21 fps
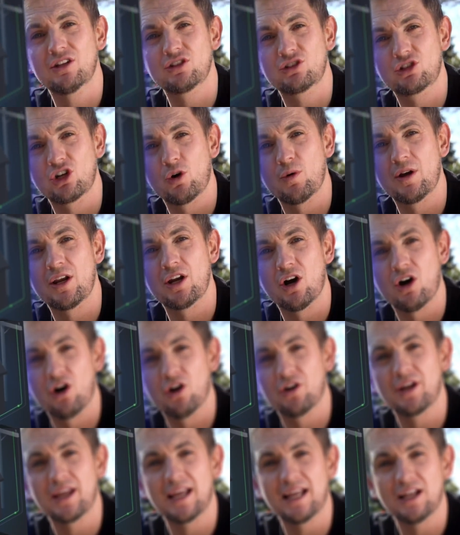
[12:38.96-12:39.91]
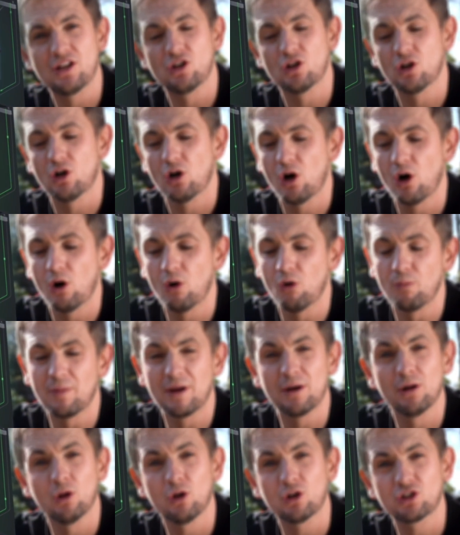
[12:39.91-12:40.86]
that's going on in your home.
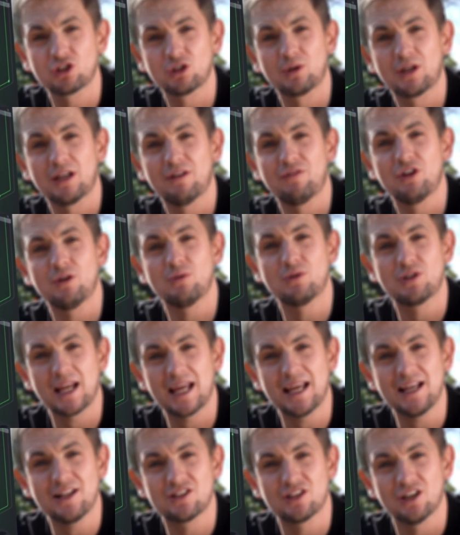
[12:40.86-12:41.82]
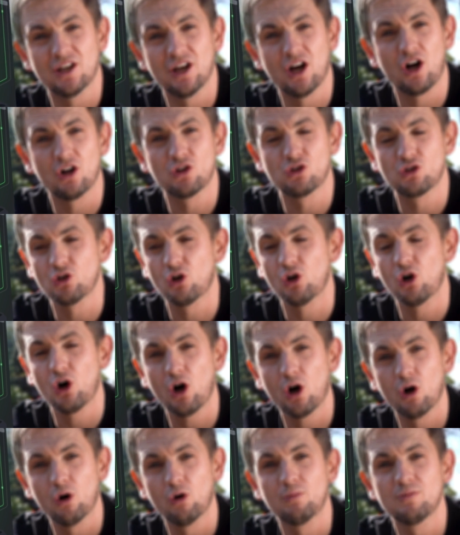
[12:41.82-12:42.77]
It will also give you data on your
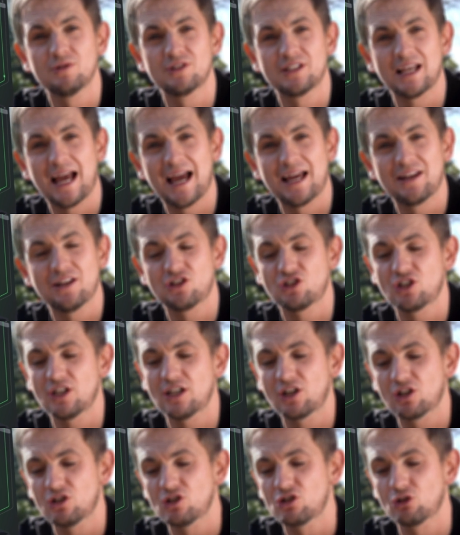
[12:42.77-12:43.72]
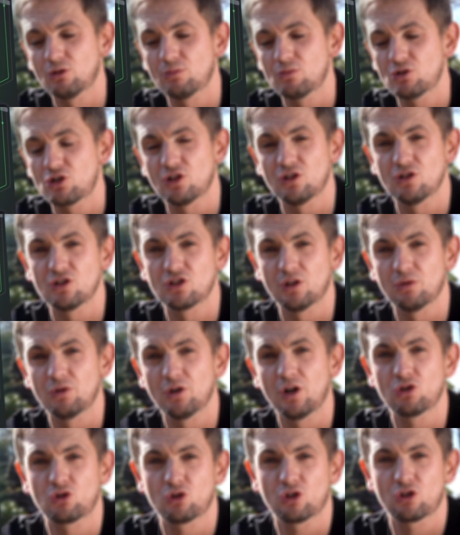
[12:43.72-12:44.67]
home's energy consumption. So
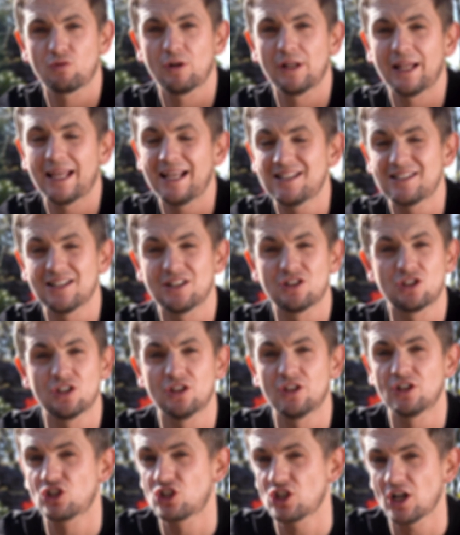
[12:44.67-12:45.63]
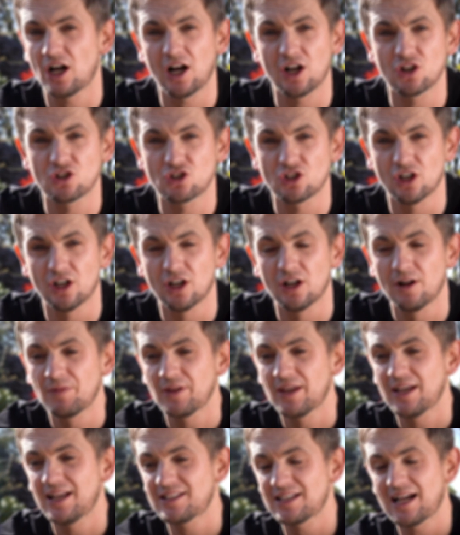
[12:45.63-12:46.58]
not just related to the charger,
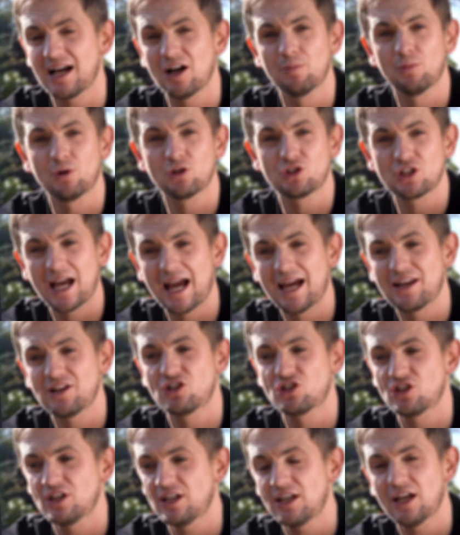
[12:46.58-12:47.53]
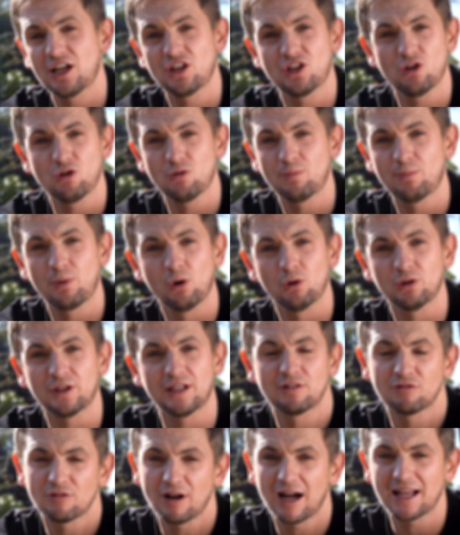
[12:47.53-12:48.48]
it's how much energy are you
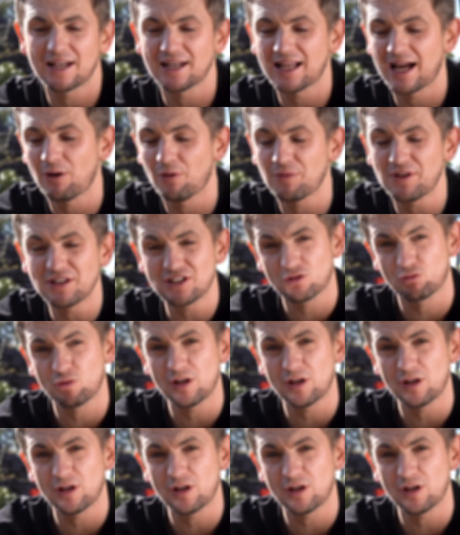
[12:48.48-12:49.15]
pulling right now. And this is